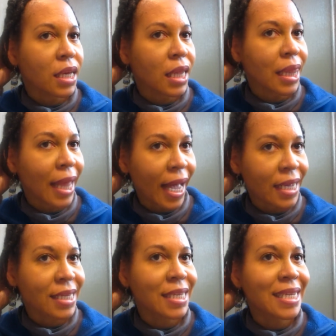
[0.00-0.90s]

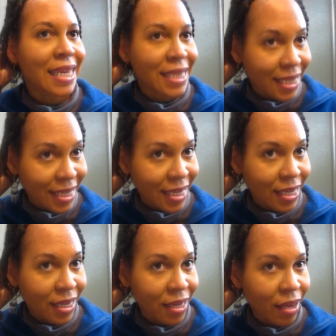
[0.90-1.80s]
lacks
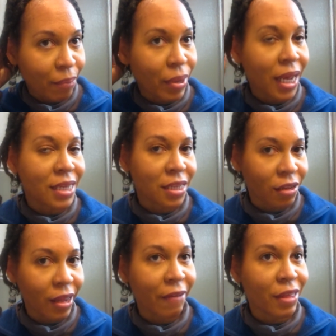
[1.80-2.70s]
density, but I
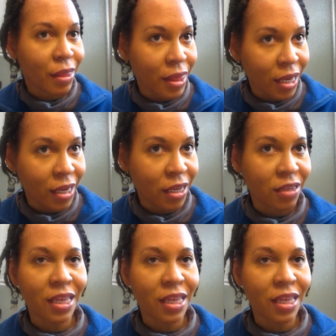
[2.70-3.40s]
still have the thickness.